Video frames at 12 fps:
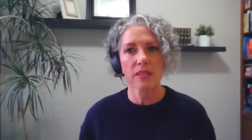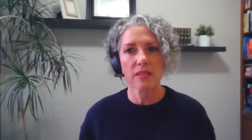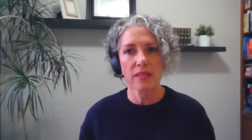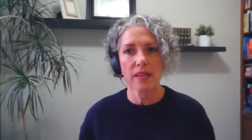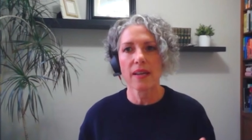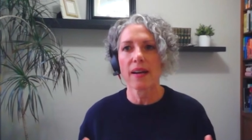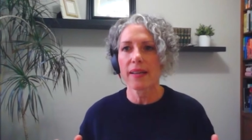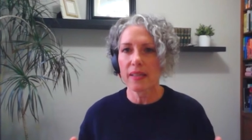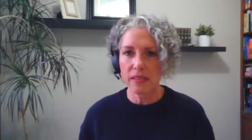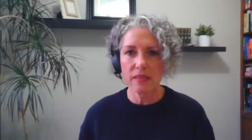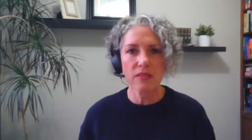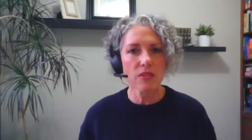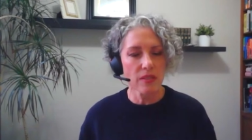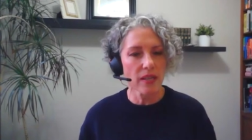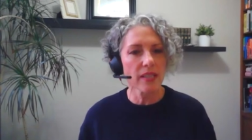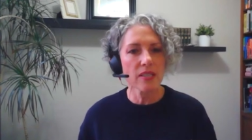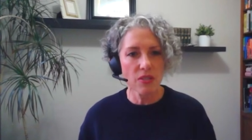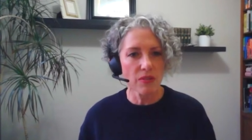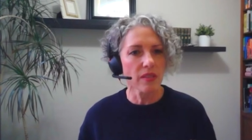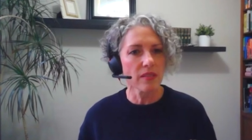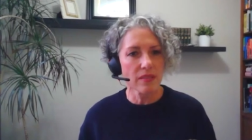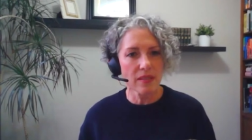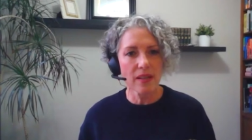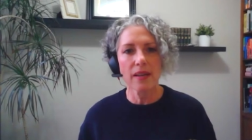to say, I can do
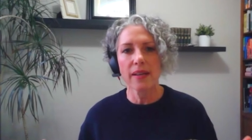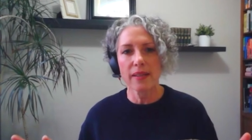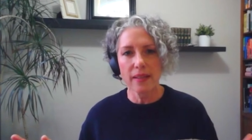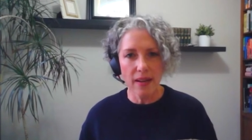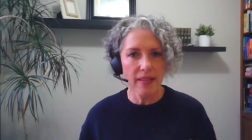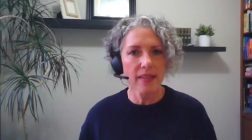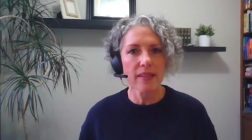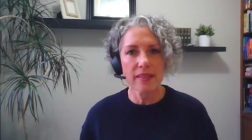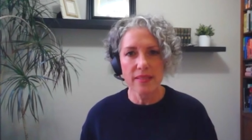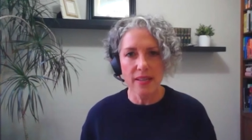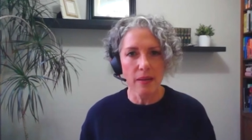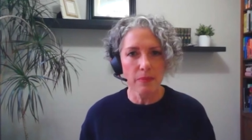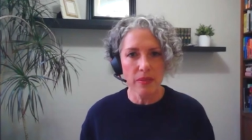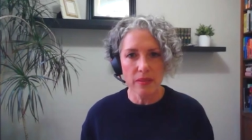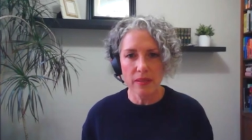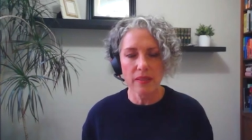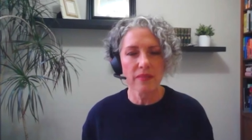this. I can adapt.